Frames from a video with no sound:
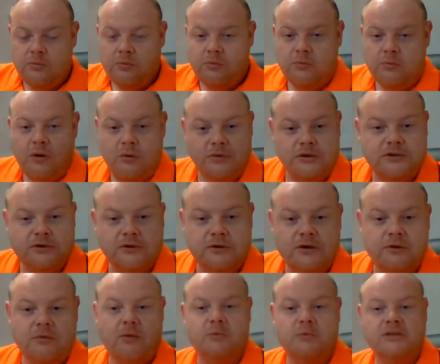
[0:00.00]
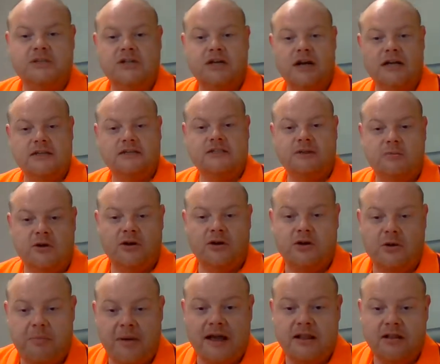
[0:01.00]
What we're doing when we charge someone on a
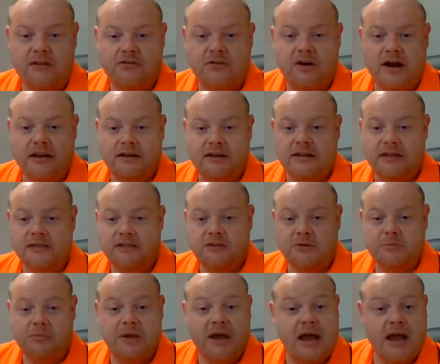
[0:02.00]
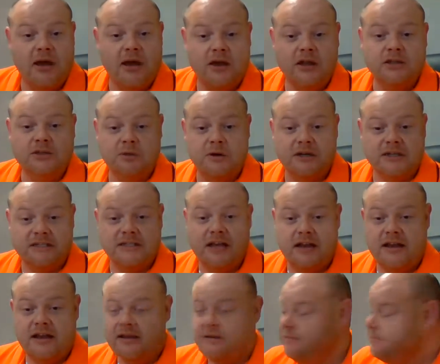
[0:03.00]
pallet rate is we're
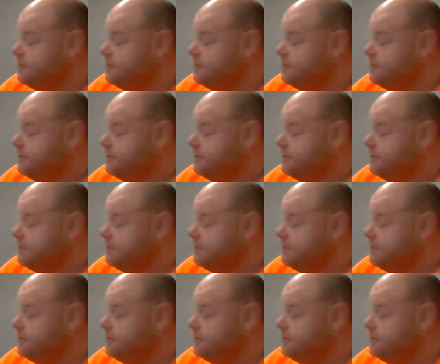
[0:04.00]
saying,